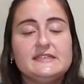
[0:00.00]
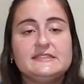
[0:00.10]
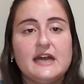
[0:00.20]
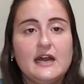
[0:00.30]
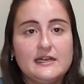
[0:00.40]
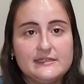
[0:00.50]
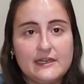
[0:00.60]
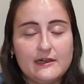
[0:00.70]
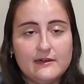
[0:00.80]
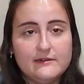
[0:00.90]
ton
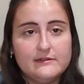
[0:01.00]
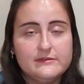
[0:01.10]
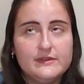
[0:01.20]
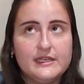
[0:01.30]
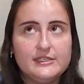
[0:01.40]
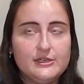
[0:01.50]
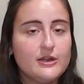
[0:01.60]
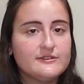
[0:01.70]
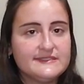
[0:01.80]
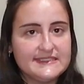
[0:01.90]
of
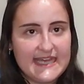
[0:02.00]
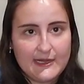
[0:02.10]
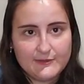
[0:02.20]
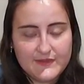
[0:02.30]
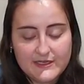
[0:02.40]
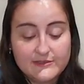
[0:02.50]
yarns out there.